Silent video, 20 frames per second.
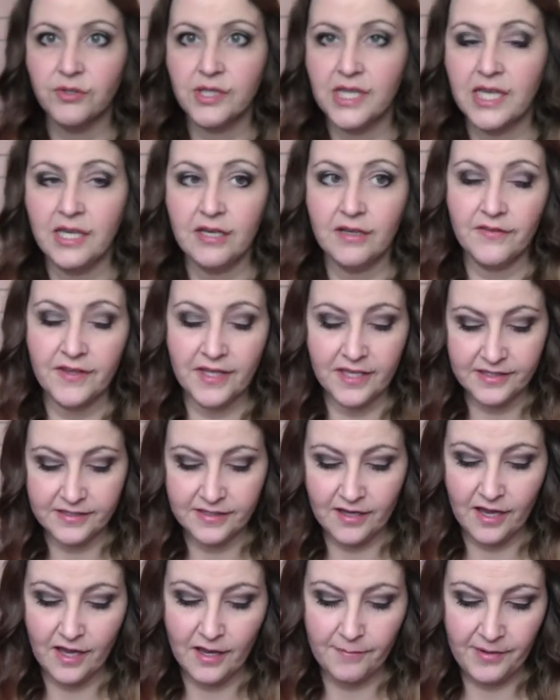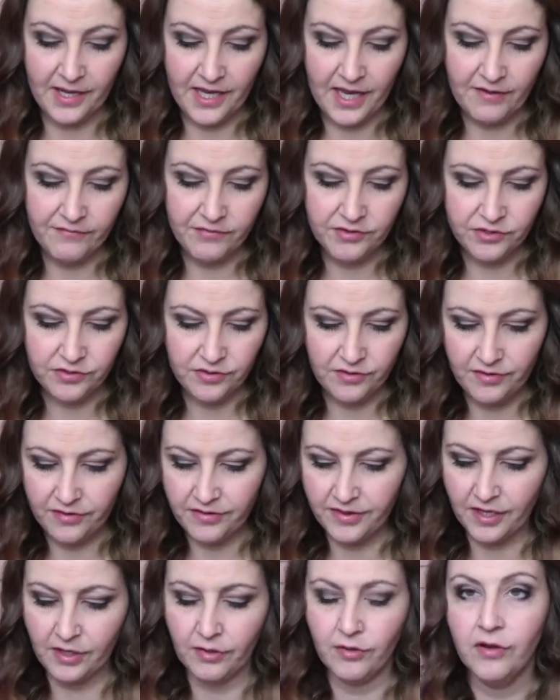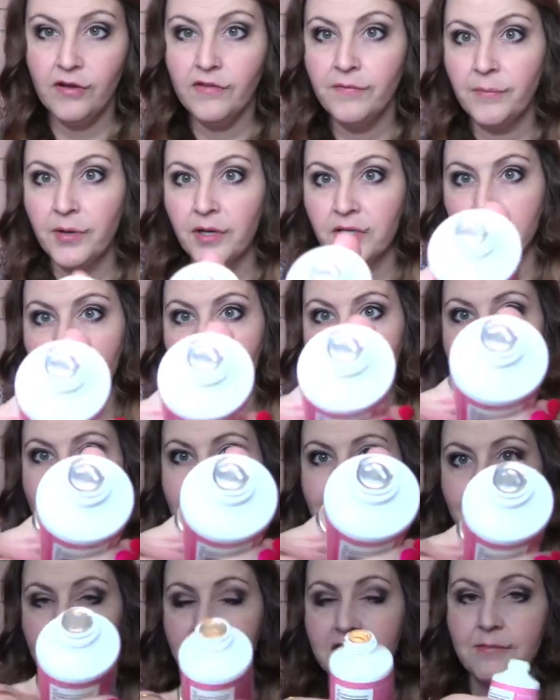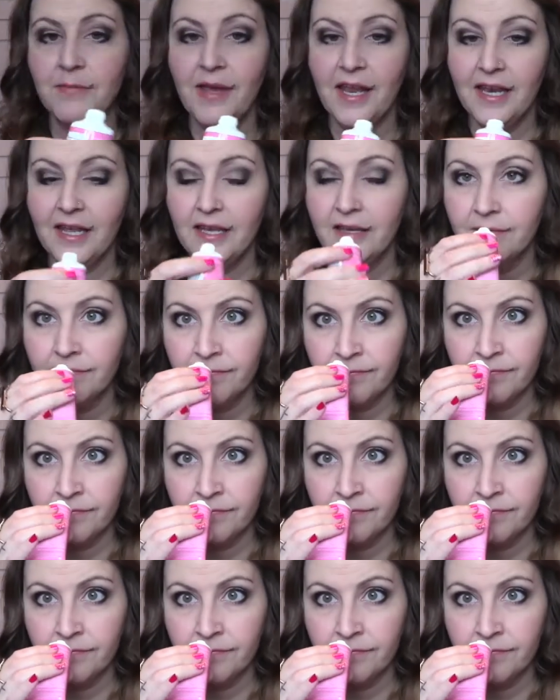too keen on this. I haven't took the thing off, but you can still smell it.